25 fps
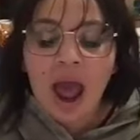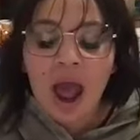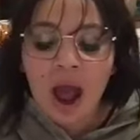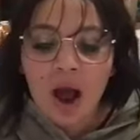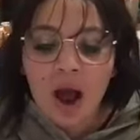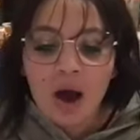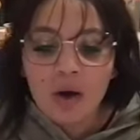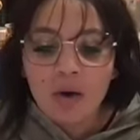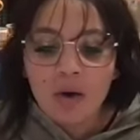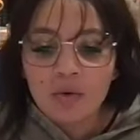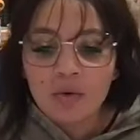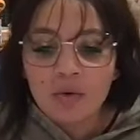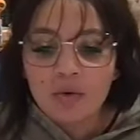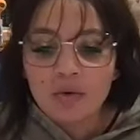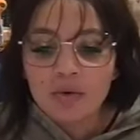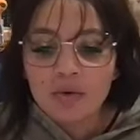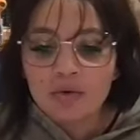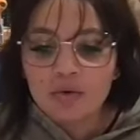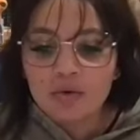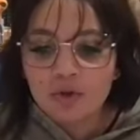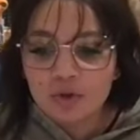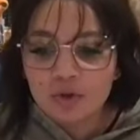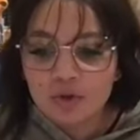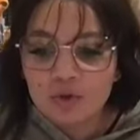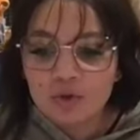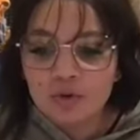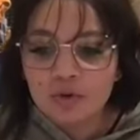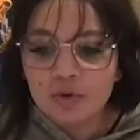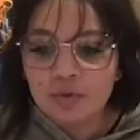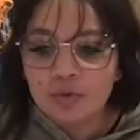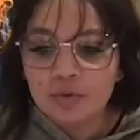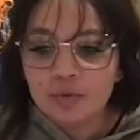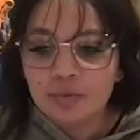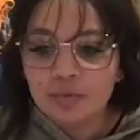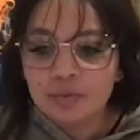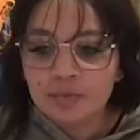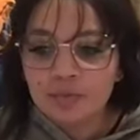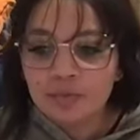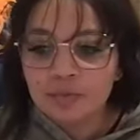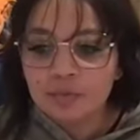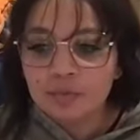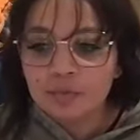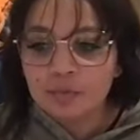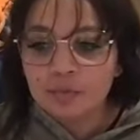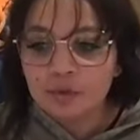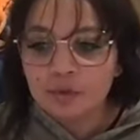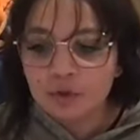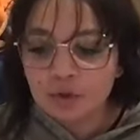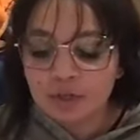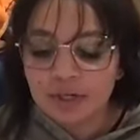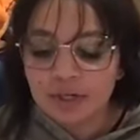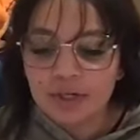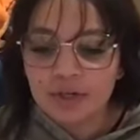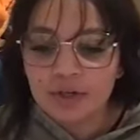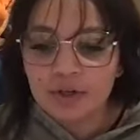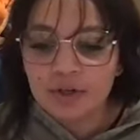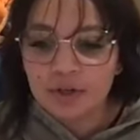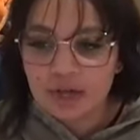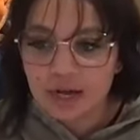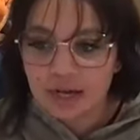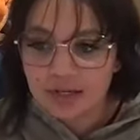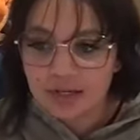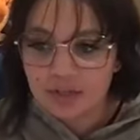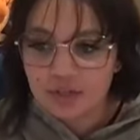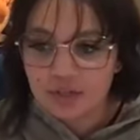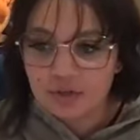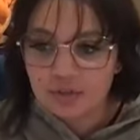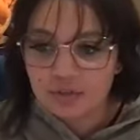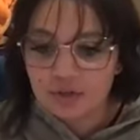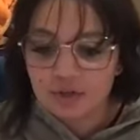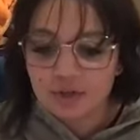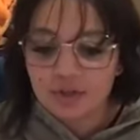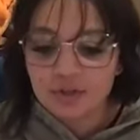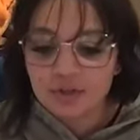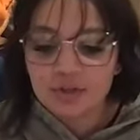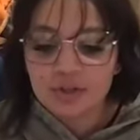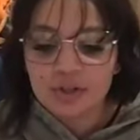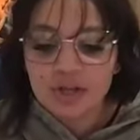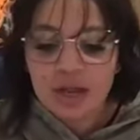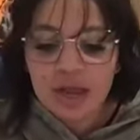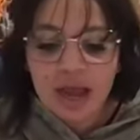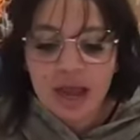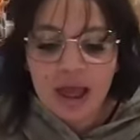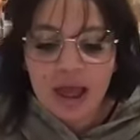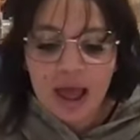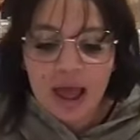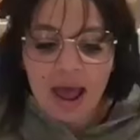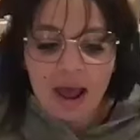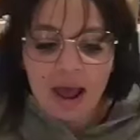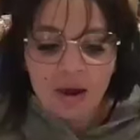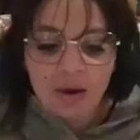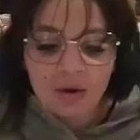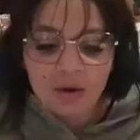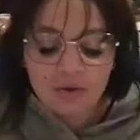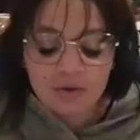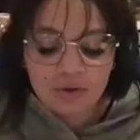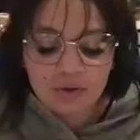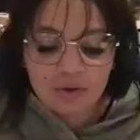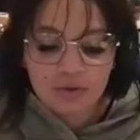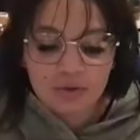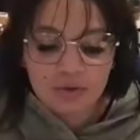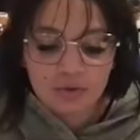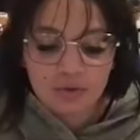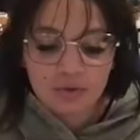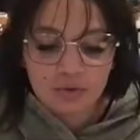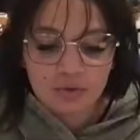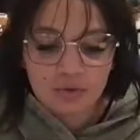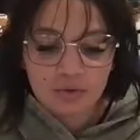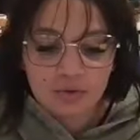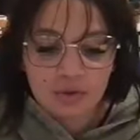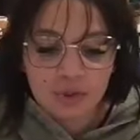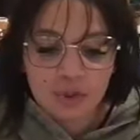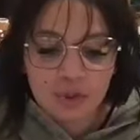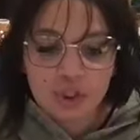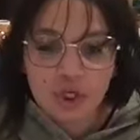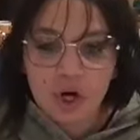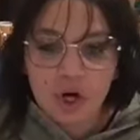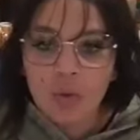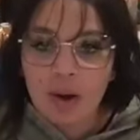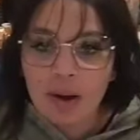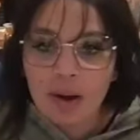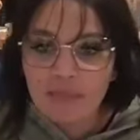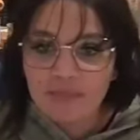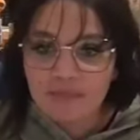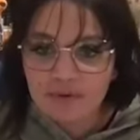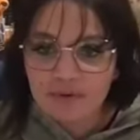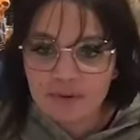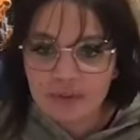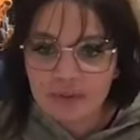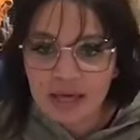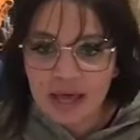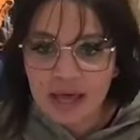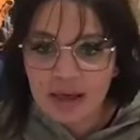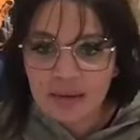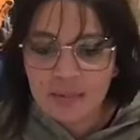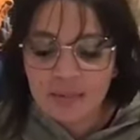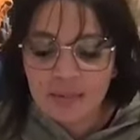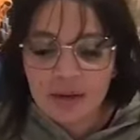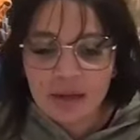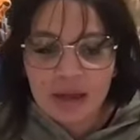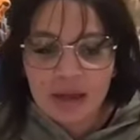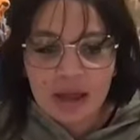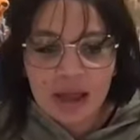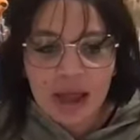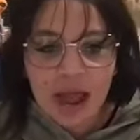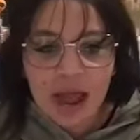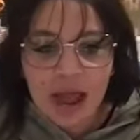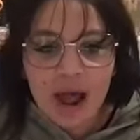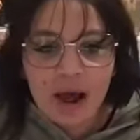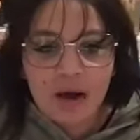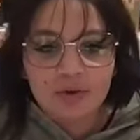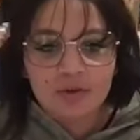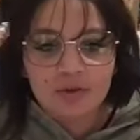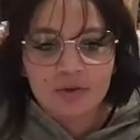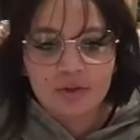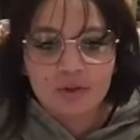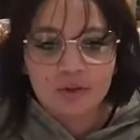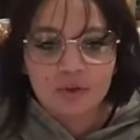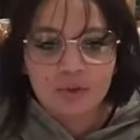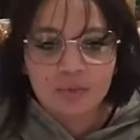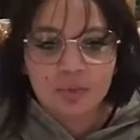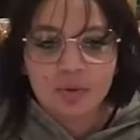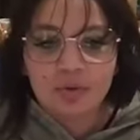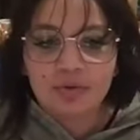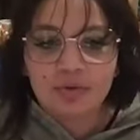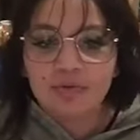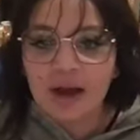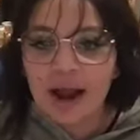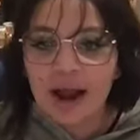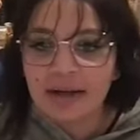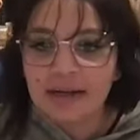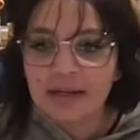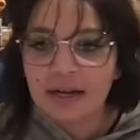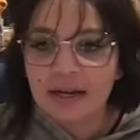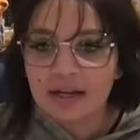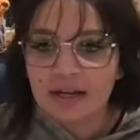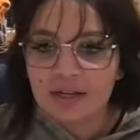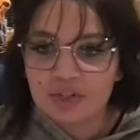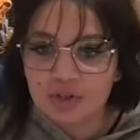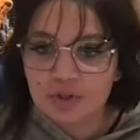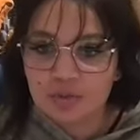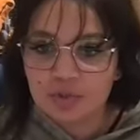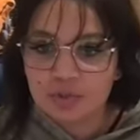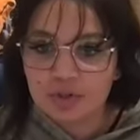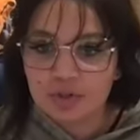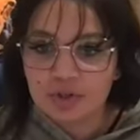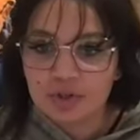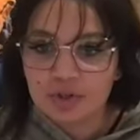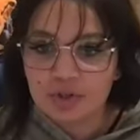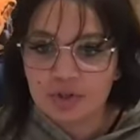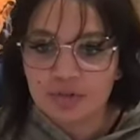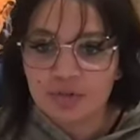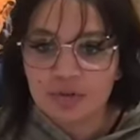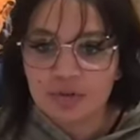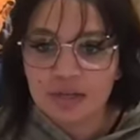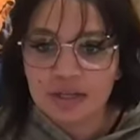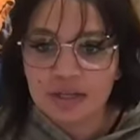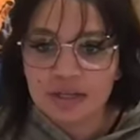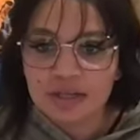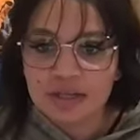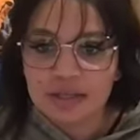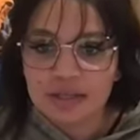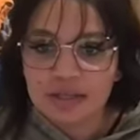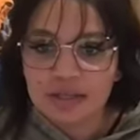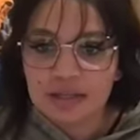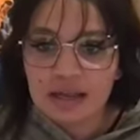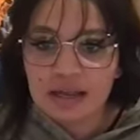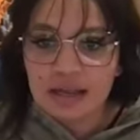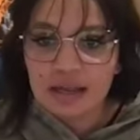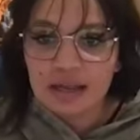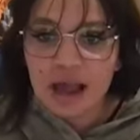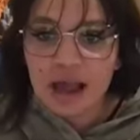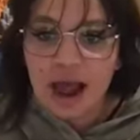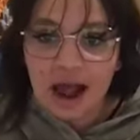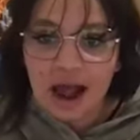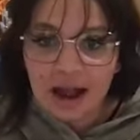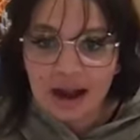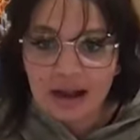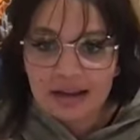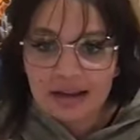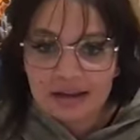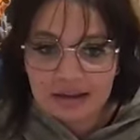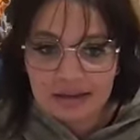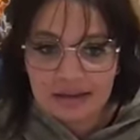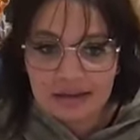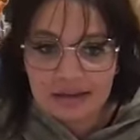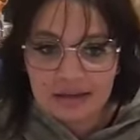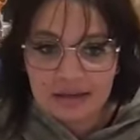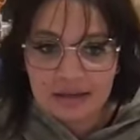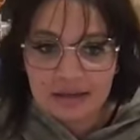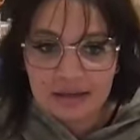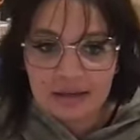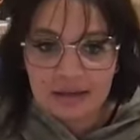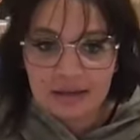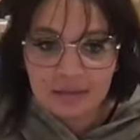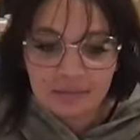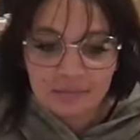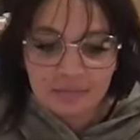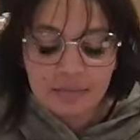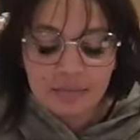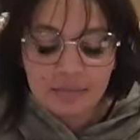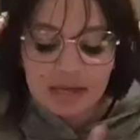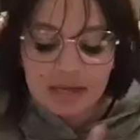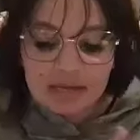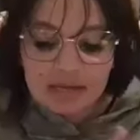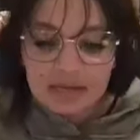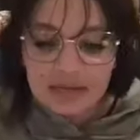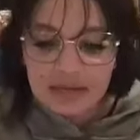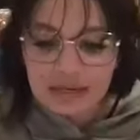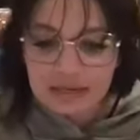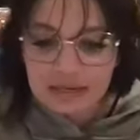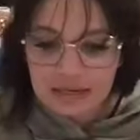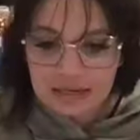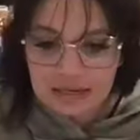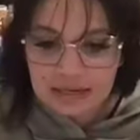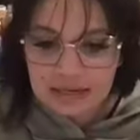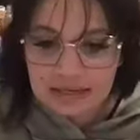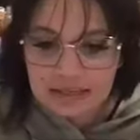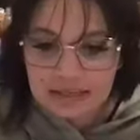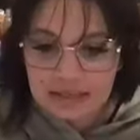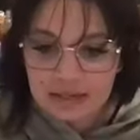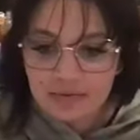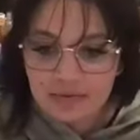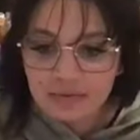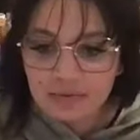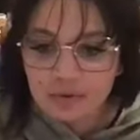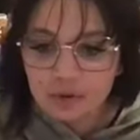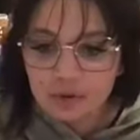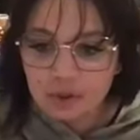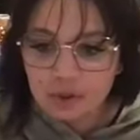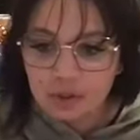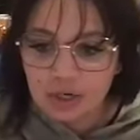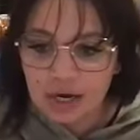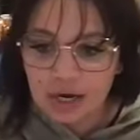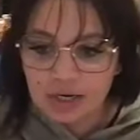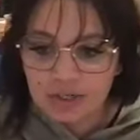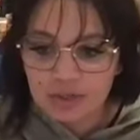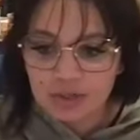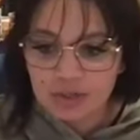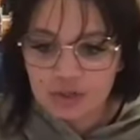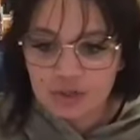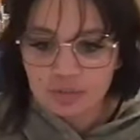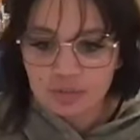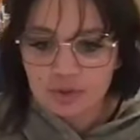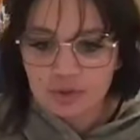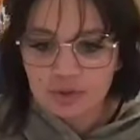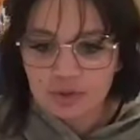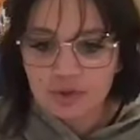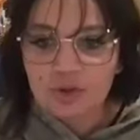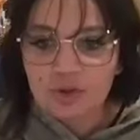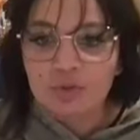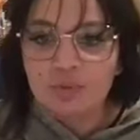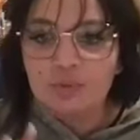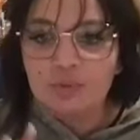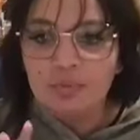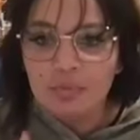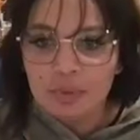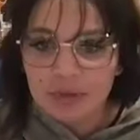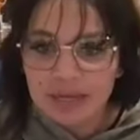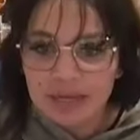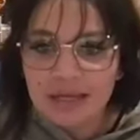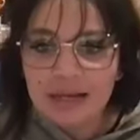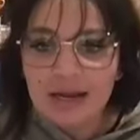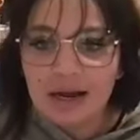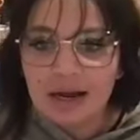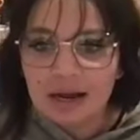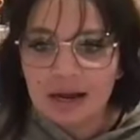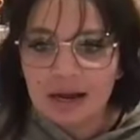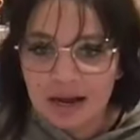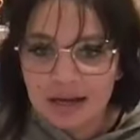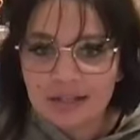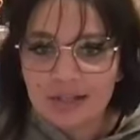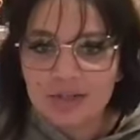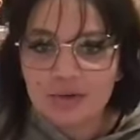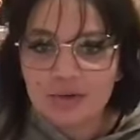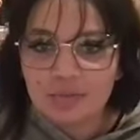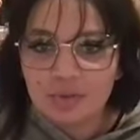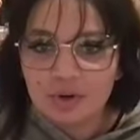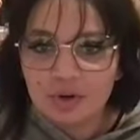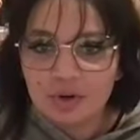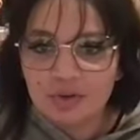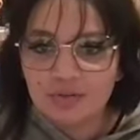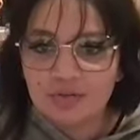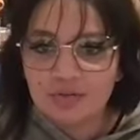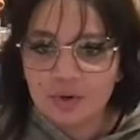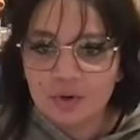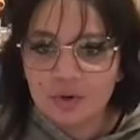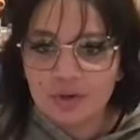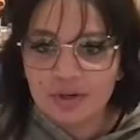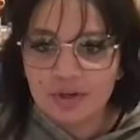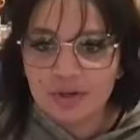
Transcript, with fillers: How you treat your customers how you show up for them, how you provide customer service, i.e., making it easy for your customers to be a customer of